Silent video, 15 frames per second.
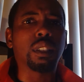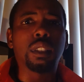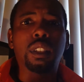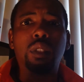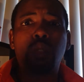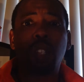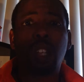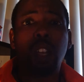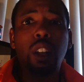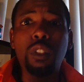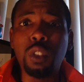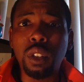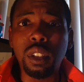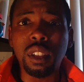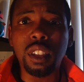the
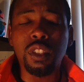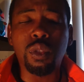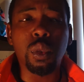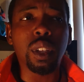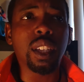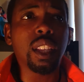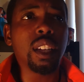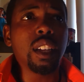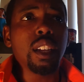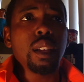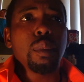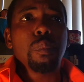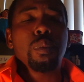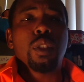recoveries if we needed them.